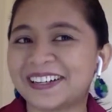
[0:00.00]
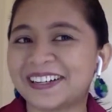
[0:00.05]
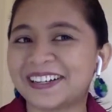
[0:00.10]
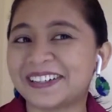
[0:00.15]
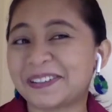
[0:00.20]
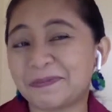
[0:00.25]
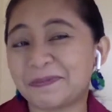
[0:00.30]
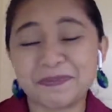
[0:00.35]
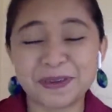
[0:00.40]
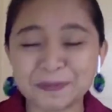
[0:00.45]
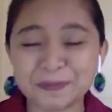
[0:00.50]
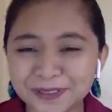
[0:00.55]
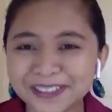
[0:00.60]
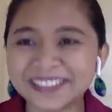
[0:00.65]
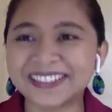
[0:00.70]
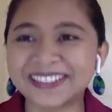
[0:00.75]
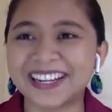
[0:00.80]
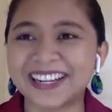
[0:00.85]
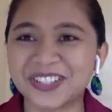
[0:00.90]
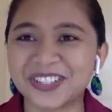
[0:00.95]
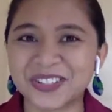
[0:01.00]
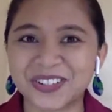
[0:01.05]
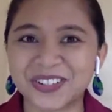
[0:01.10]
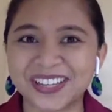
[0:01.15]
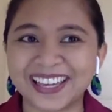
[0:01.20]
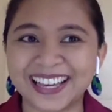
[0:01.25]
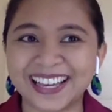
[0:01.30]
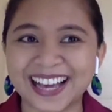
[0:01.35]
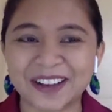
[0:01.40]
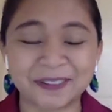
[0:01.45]
people are enjoying
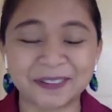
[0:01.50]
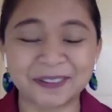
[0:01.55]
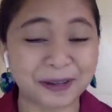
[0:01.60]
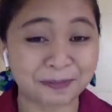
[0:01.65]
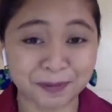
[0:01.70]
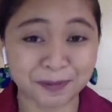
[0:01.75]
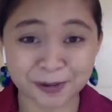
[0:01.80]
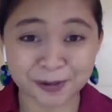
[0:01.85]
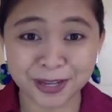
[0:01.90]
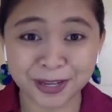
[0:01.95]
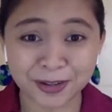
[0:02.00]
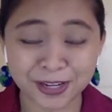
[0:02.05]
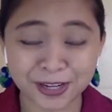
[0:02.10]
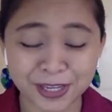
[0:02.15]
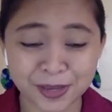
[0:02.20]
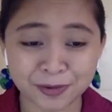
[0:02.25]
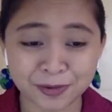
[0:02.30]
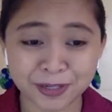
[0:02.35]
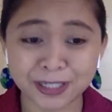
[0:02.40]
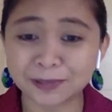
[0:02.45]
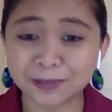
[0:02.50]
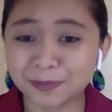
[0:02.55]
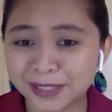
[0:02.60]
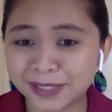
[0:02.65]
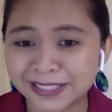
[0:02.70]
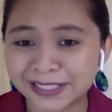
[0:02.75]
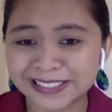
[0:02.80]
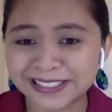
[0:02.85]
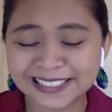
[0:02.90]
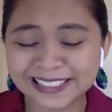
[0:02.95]
our probiotic yogurt milk
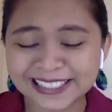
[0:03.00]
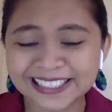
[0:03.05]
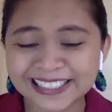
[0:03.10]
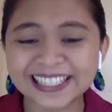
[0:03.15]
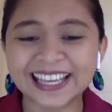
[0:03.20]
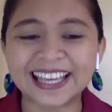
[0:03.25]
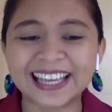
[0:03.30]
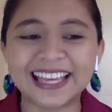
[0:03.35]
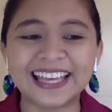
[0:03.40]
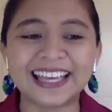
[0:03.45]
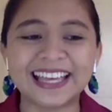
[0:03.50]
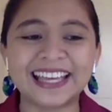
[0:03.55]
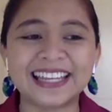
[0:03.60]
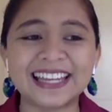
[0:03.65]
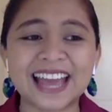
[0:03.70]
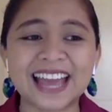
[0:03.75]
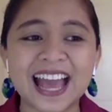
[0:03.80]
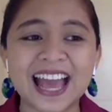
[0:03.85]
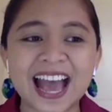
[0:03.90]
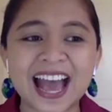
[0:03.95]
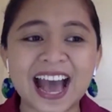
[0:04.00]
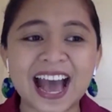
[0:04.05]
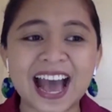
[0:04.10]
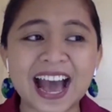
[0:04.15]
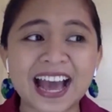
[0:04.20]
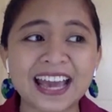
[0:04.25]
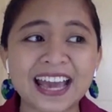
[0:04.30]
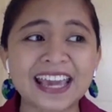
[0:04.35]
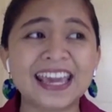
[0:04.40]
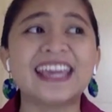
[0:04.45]
tea, and
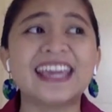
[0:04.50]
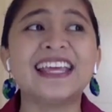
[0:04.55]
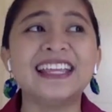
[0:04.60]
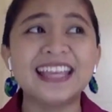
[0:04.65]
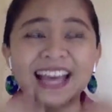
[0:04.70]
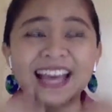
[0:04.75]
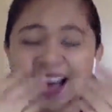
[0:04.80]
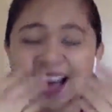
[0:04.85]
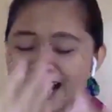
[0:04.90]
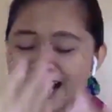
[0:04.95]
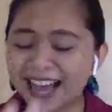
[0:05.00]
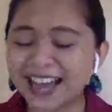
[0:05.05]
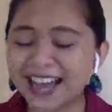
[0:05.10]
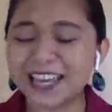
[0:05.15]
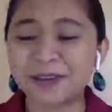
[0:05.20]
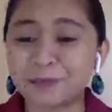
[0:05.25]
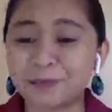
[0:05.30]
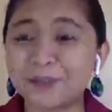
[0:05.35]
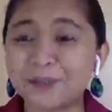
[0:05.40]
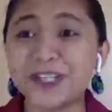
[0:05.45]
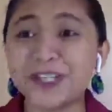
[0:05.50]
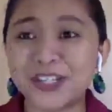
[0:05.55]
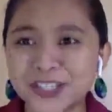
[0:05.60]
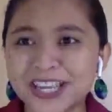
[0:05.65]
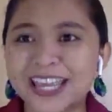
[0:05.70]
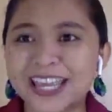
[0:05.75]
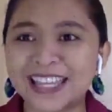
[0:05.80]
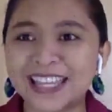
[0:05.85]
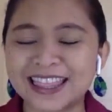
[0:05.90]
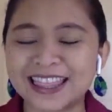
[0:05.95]
I I
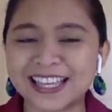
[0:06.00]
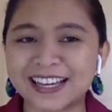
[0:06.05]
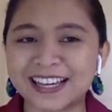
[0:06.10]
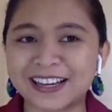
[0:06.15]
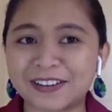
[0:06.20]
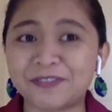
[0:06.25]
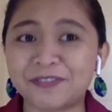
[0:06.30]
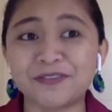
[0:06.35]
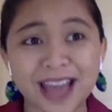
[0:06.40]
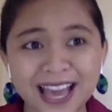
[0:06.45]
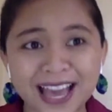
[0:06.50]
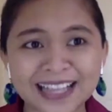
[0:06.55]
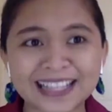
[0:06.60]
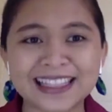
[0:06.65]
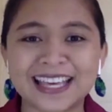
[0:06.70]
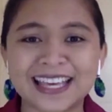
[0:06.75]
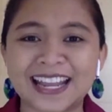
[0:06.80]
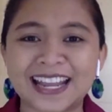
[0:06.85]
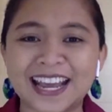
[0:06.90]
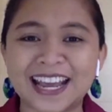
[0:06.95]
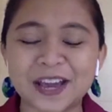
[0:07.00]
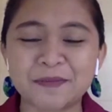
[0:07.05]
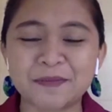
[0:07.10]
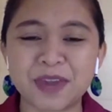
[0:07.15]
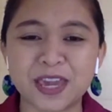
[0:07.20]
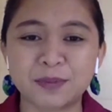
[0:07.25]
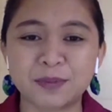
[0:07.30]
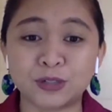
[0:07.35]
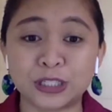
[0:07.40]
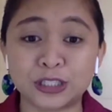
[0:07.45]
appreciate the fact that I am
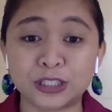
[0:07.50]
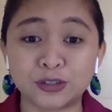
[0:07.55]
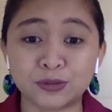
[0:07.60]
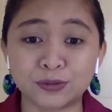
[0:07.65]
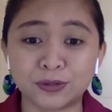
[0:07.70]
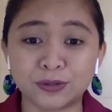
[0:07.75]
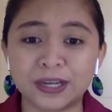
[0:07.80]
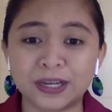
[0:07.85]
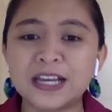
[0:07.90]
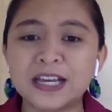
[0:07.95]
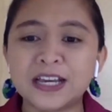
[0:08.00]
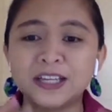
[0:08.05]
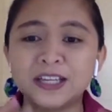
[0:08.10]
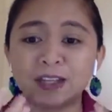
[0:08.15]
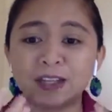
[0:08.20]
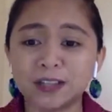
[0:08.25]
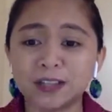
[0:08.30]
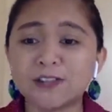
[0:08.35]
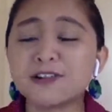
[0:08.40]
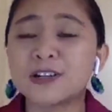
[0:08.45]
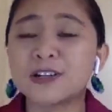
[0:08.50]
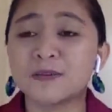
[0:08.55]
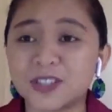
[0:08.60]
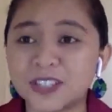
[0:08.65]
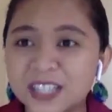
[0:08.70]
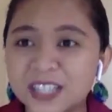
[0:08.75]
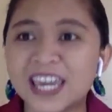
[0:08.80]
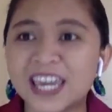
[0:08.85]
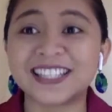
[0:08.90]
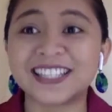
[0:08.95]
able to,
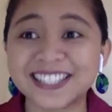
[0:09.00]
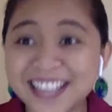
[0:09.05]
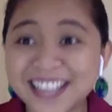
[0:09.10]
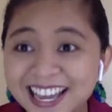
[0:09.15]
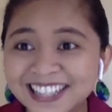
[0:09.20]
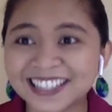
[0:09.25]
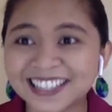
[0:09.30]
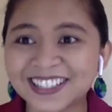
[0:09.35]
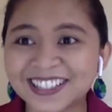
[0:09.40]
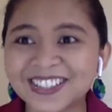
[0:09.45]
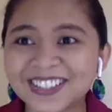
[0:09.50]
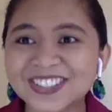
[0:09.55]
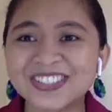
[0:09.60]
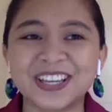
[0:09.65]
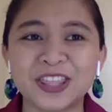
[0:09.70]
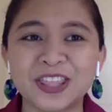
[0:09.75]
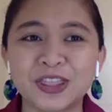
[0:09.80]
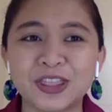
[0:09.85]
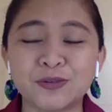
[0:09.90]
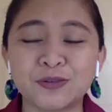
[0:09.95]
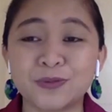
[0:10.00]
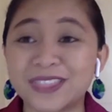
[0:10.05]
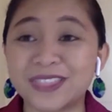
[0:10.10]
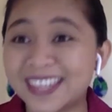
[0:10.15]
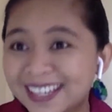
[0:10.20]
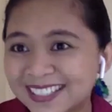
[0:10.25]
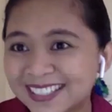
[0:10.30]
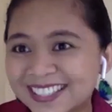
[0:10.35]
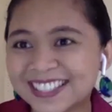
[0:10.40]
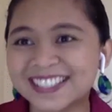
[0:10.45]
communicate science through
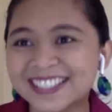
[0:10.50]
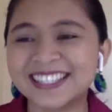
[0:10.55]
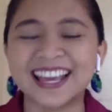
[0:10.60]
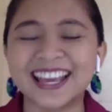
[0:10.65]
this,